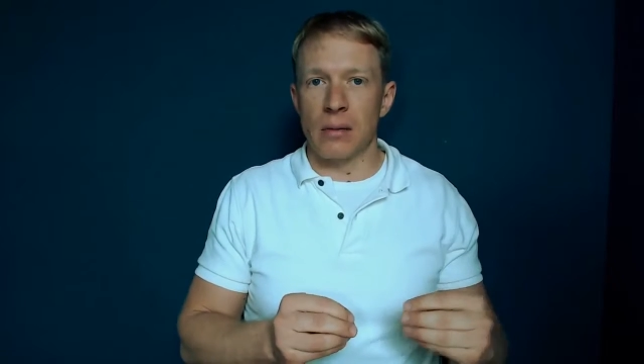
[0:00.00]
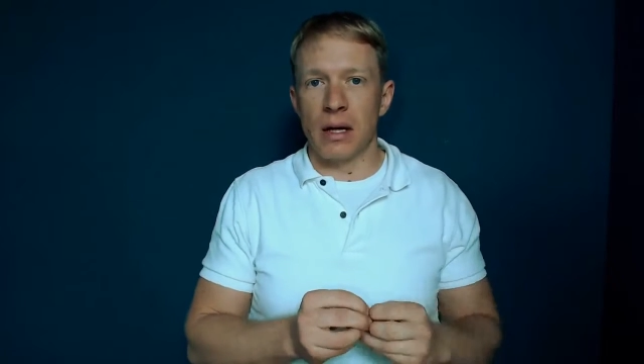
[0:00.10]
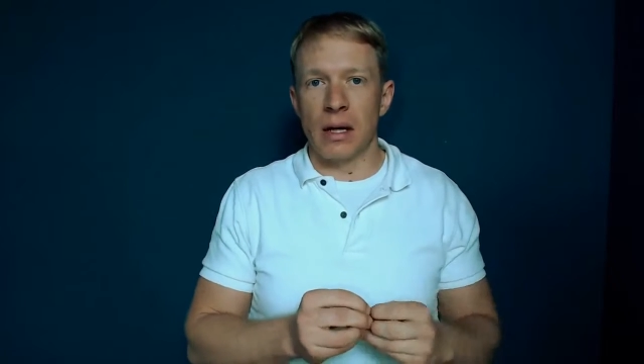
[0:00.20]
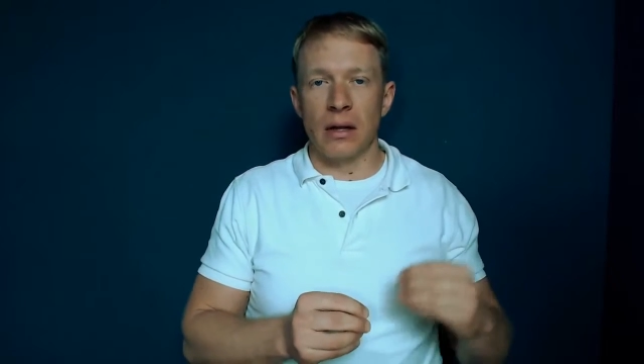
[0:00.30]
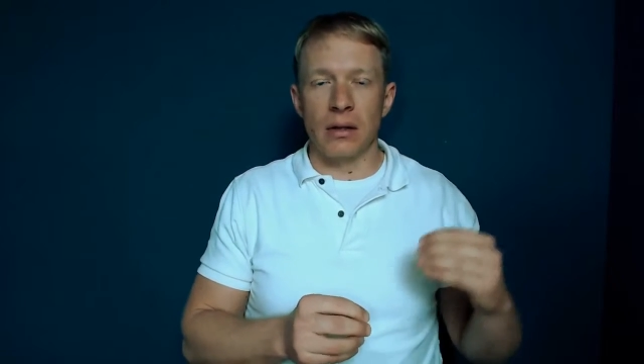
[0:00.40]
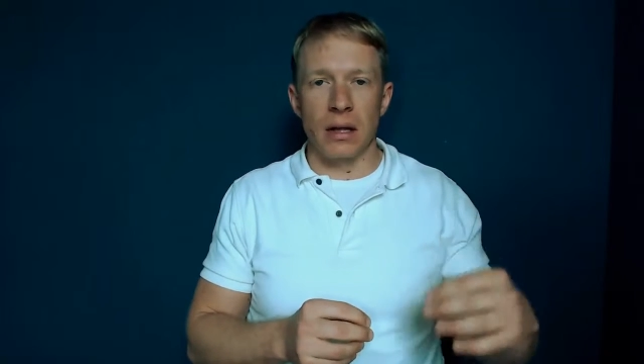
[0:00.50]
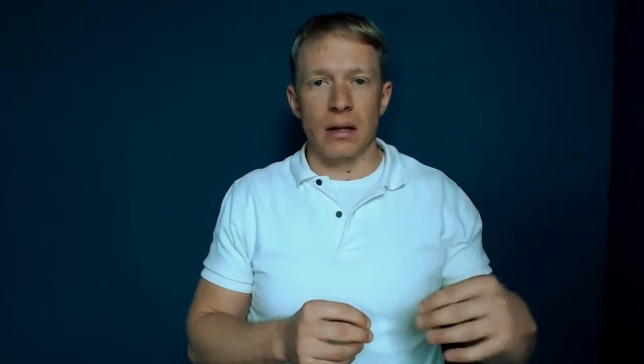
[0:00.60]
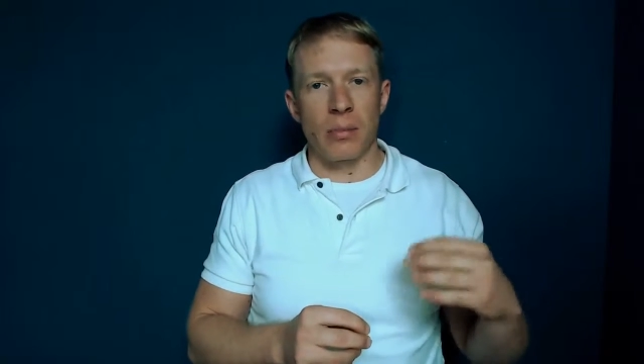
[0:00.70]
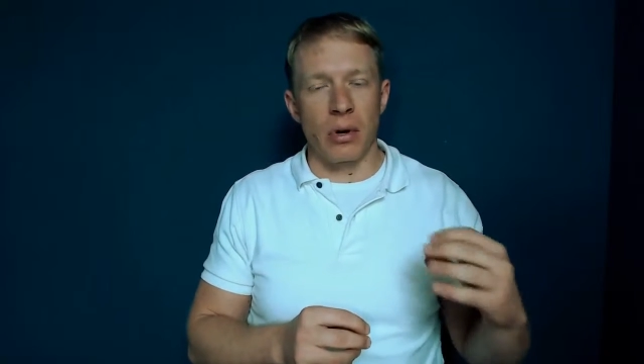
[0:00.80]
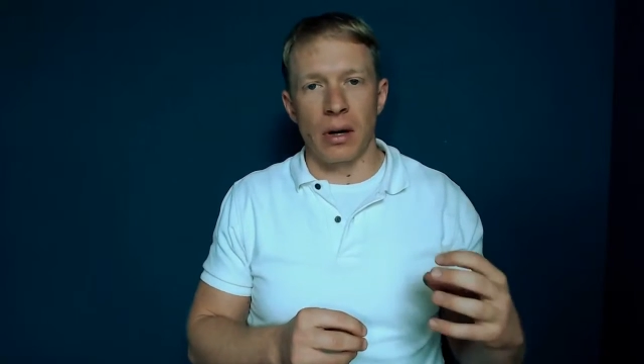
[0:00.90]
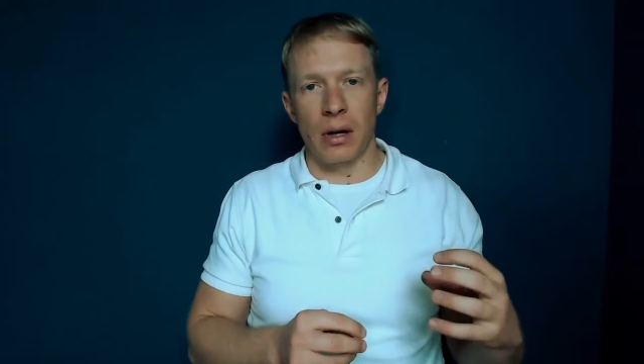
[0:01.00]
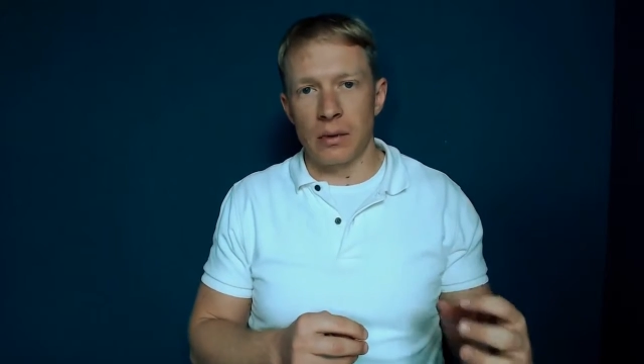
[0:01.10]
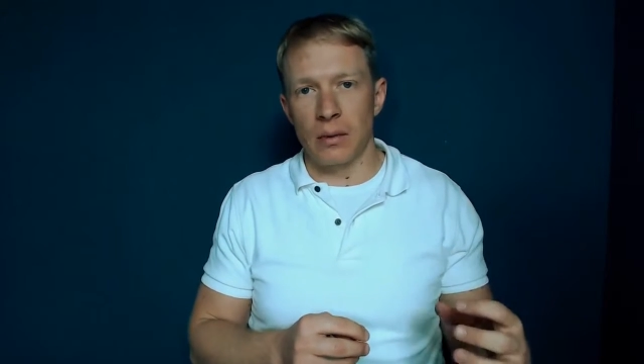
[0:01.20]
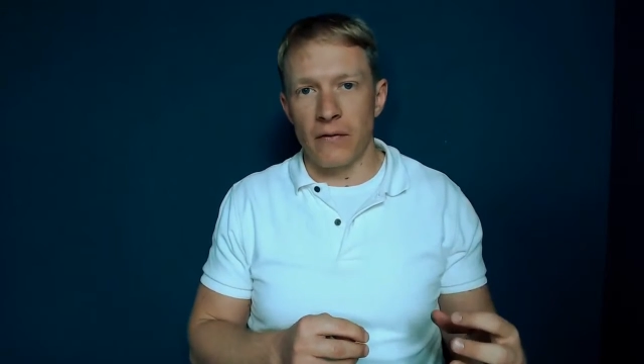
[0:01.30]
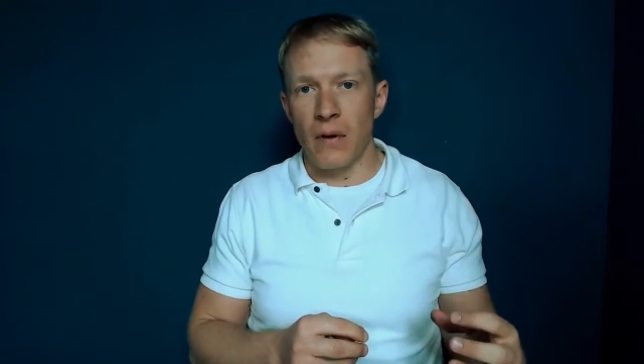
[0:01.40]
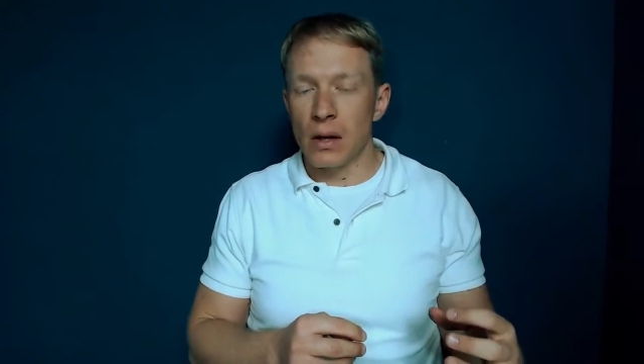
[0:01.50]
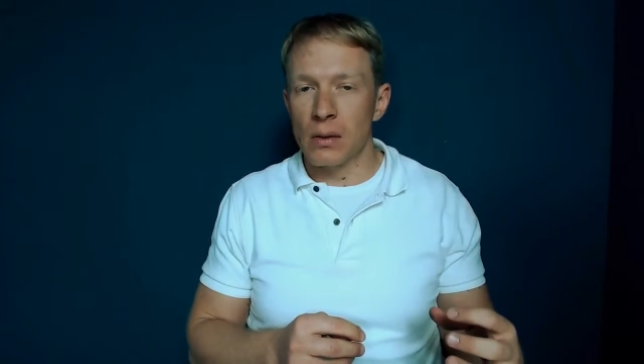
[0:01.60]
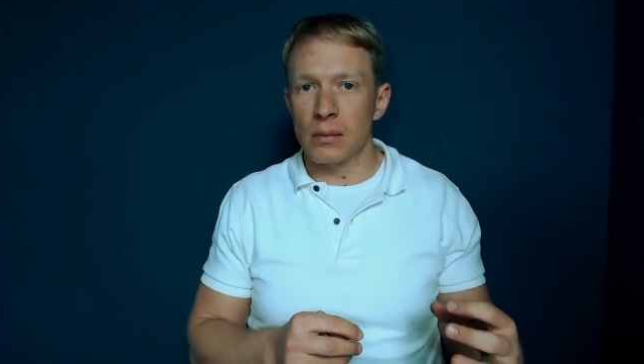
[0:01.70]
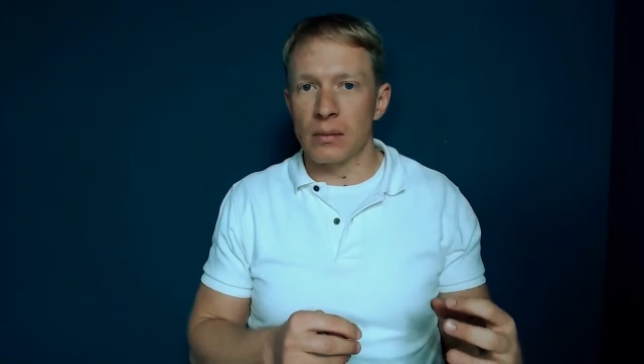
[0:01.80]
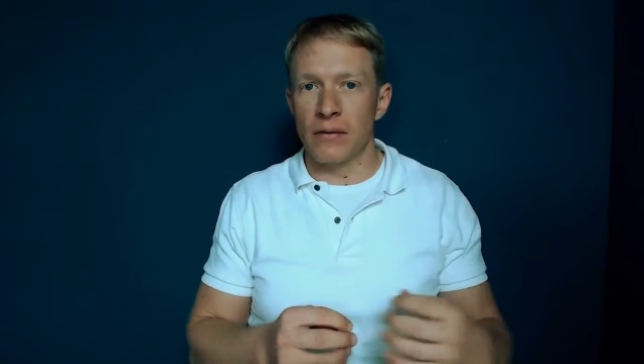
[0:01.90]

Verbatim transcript: It might not look like the program that we're following.